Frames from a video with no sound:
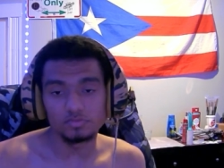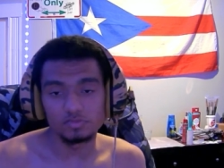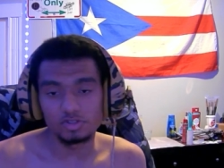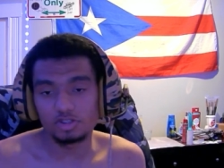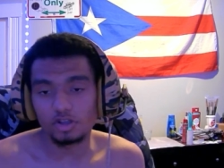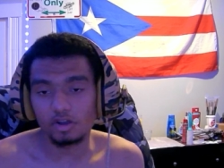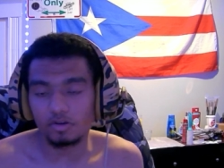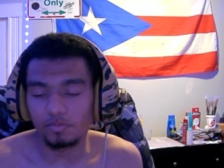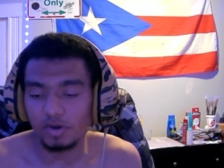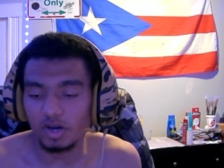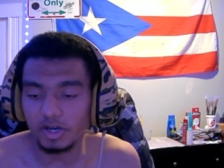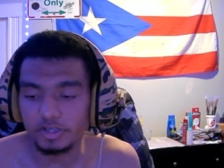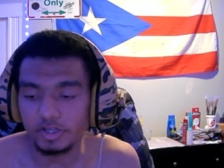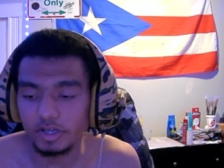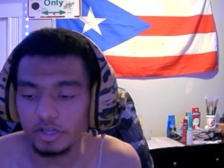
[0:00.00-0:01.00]
Suck my
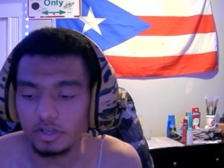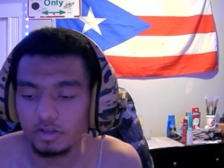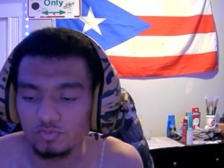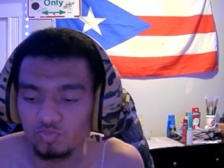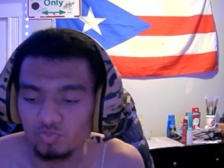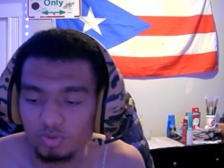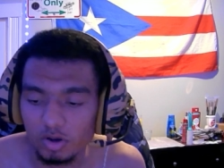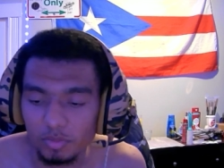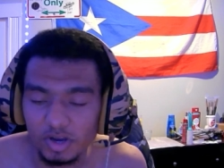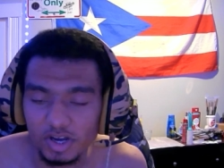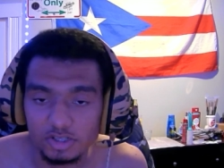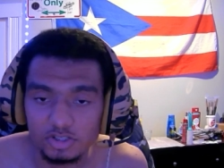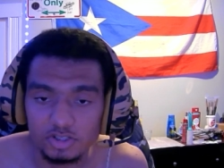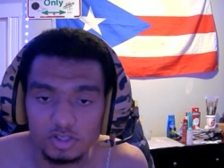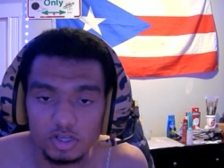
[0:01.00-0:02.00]
dick, bum
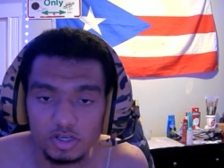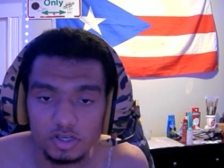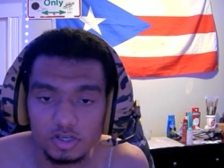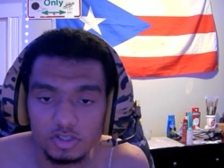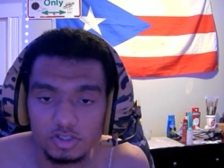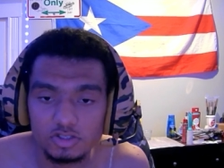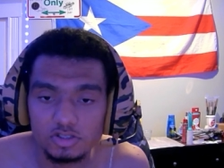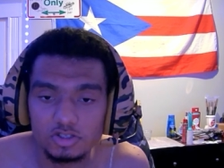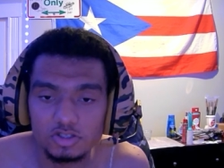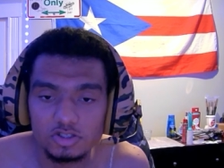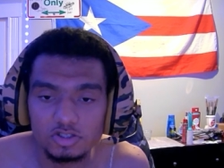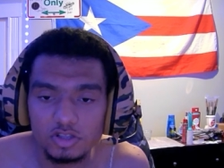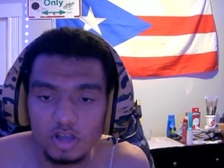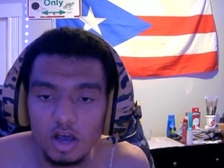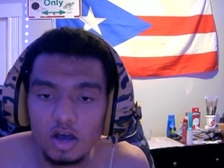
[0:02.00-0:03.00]
ass niggas.
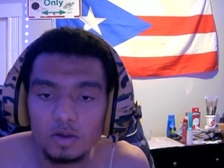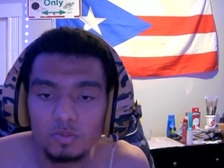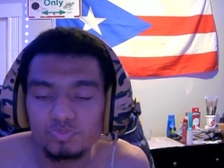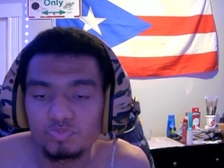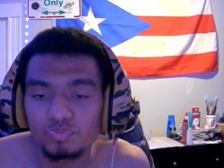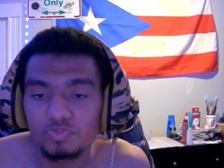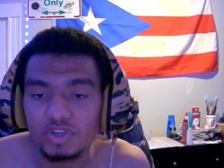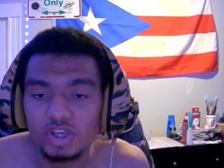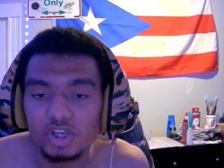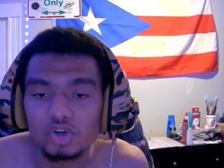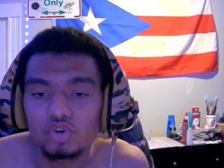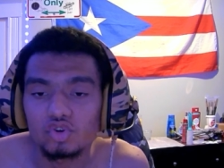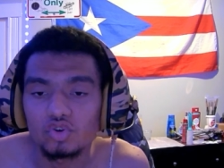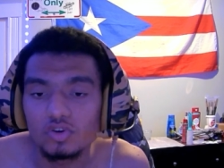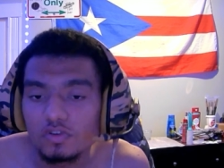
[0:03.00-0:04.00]
Stop being
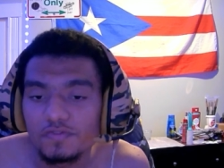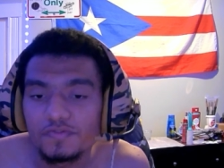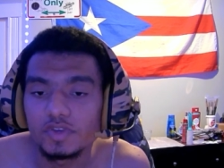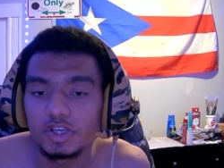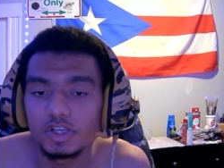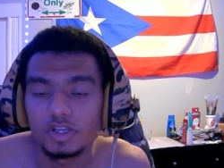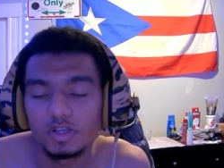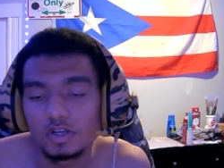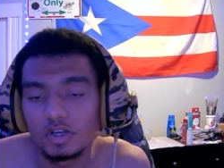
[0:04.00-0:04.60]
goofy.